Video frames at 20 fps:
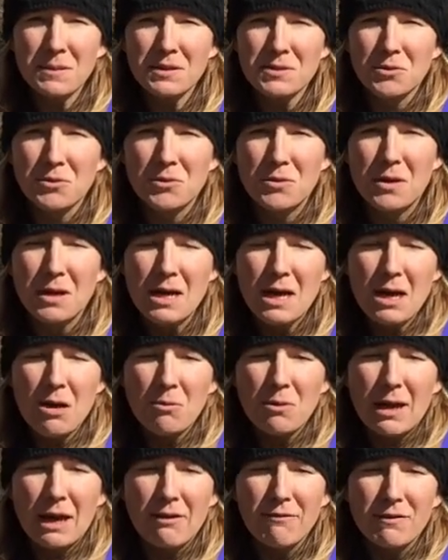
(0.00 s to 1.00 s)
So
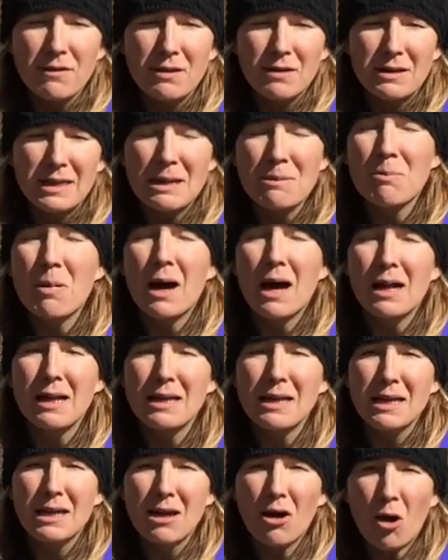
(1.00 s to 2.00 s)
we have a
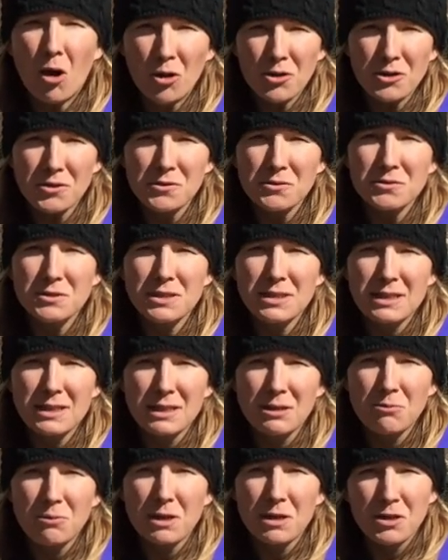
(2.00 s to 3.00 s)
Nepali audio
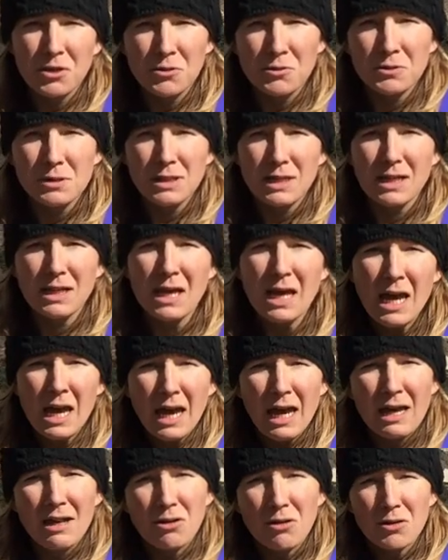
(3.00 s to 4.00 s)
CD we're using
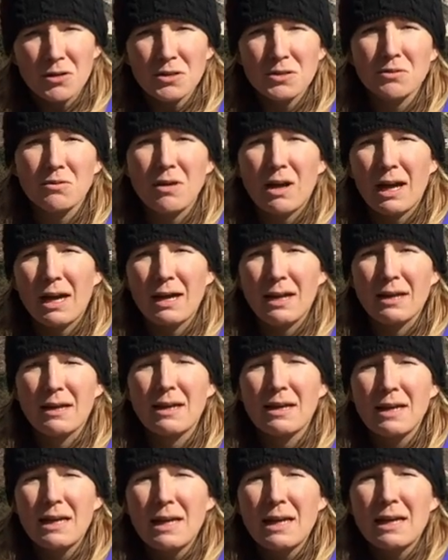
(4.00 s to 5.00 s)
and also I
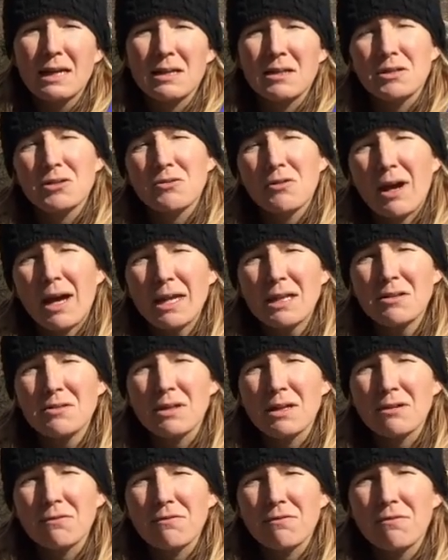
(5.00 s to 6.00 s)
uh, try to
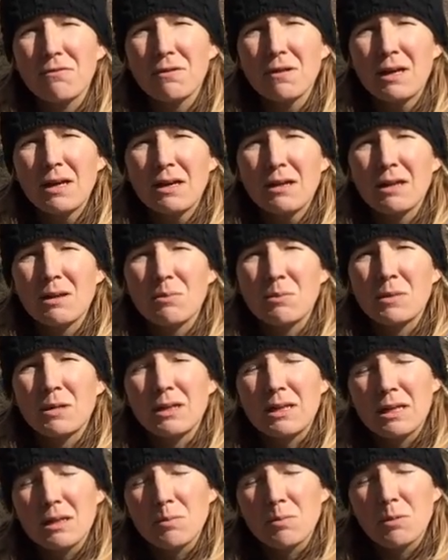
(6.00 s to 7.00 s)
give them
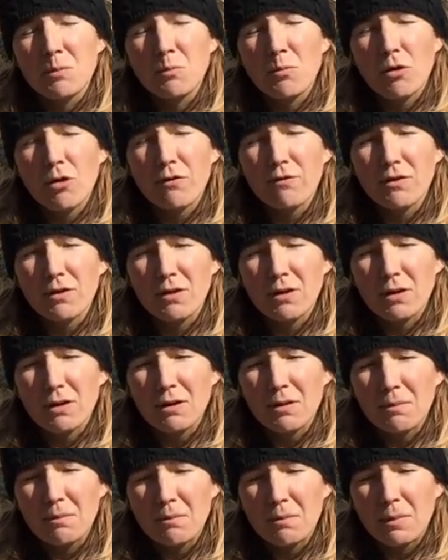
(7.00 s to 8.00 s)
a little bit more of an
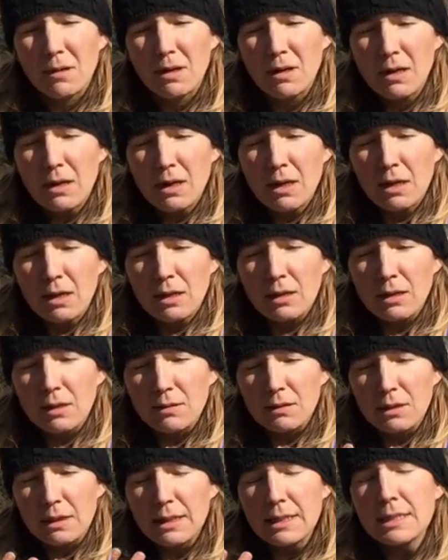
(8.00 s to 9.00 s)
um,
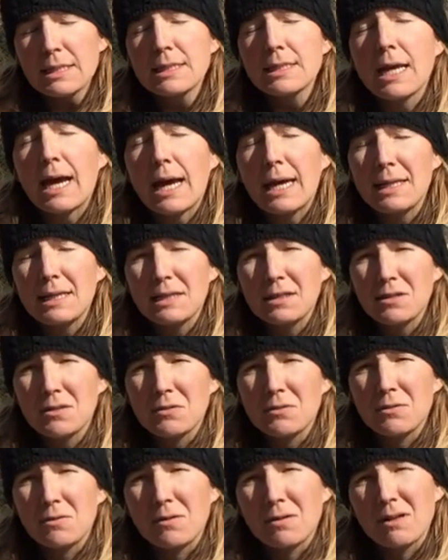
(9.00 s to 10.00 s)
insight
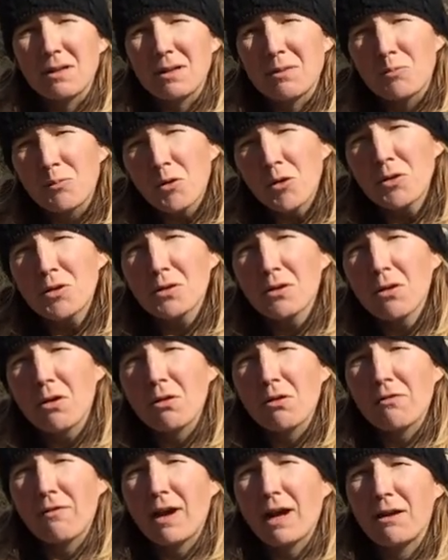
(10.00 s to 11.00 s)
into the
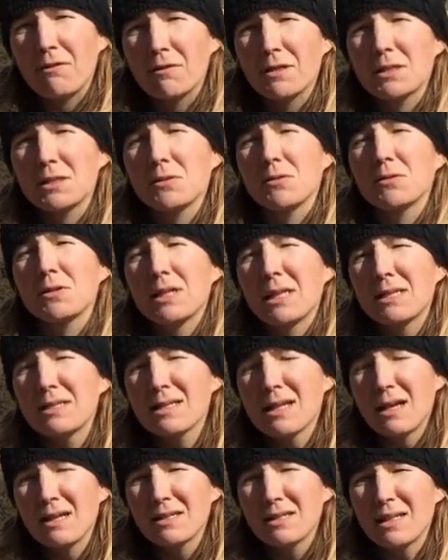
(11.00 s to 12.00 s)
protocol of iRest, so sun,
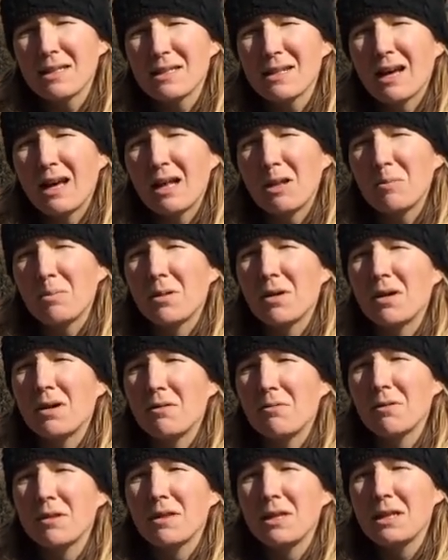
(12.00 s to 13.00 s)

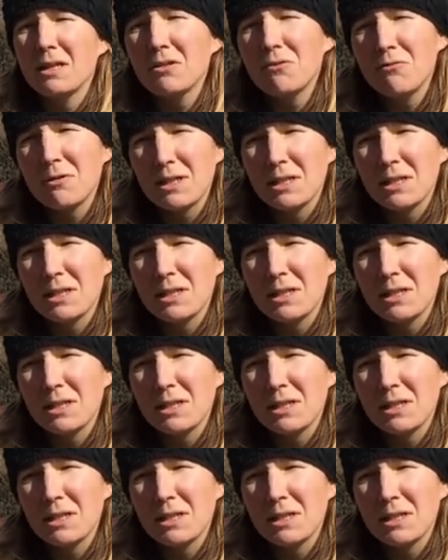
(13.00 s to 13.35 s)
sankalpa with the inner